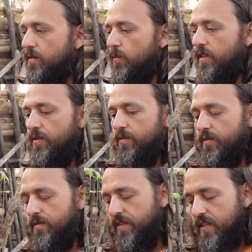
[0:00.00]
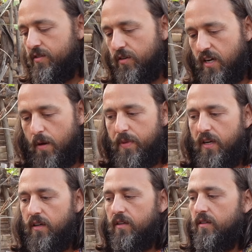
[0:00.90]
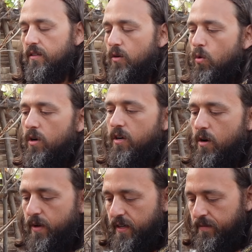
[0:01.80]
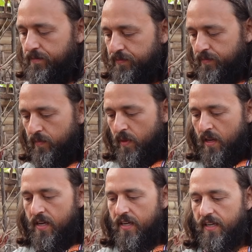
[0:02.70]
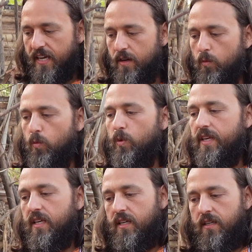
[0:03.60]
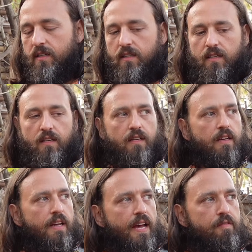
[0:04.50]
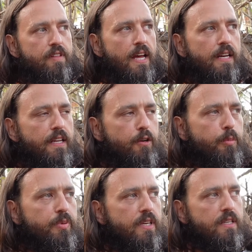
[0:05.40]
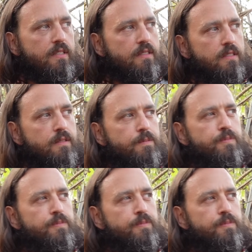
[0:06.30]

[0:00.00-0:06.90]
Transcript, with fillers: whether things are coming or going, can we have that inner peace